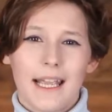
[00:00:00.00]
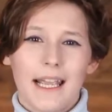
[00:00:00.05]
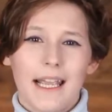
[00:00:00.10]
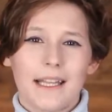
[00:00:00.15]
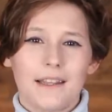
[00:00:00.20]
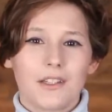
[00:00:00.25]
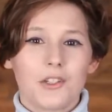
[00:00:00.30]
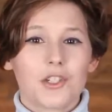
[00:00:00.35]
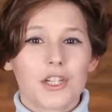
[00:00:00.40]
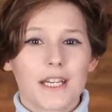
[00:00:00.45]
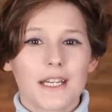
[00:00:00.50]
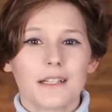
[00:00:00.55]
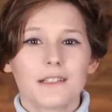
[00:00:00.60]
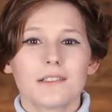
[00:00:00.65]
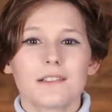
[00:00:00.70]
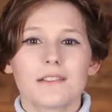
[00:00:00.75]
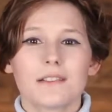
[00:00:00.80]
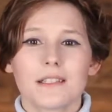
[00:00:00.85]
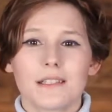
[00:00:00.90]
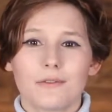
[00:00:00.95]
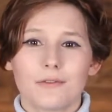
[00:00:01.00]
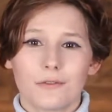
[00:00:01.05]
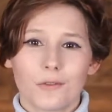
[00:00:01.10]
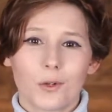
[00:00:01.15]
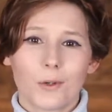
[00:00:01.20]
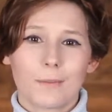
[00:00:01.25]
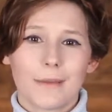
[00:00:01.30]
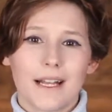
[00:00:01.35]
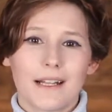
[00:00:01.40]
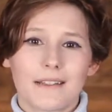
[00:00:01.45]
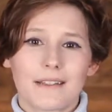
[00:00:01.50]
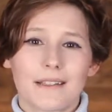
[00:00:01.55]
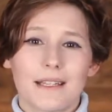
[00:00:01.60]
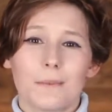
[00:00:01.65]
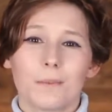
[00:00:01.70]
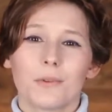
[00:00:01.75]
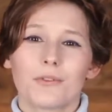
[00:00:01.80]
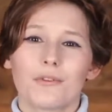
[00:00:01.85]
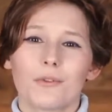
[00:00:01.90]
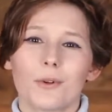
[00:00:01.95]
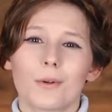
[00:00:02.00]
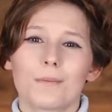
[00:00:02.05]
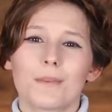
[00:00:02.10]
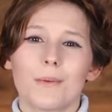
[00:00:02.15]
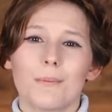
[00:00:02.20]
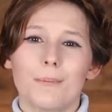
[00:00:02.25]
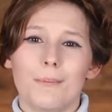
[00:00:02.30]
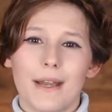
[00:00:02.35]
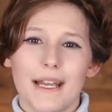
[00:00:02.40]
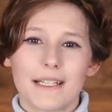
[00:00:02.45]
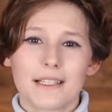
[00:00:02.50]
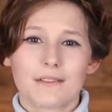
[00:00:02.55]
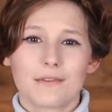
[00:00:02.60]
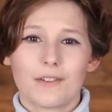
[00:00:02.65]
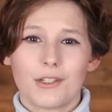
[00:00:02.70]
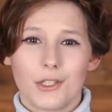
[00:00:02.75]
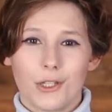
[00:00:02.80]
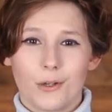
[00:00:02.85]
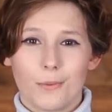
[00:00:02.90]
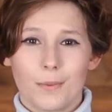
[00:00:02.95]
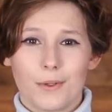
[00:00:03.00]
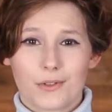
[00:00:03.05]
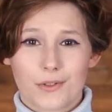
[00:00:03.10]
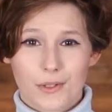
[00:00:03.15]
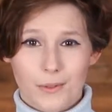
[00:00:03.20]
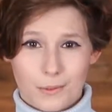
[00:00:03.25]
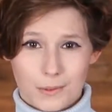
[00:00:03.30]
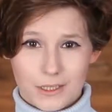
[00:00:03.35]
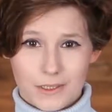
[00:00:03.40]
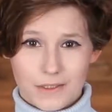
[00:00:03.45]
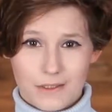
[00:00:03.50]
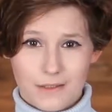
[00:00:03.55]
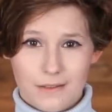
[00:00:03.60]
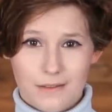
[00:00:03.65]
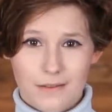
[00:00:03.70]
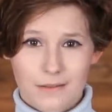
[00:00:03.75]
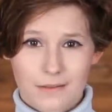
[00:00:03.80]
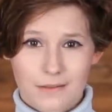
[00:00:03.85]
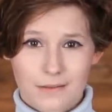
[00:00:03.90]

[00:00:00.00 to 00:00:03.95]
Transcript: and the channels and formats that perform the best for your personas.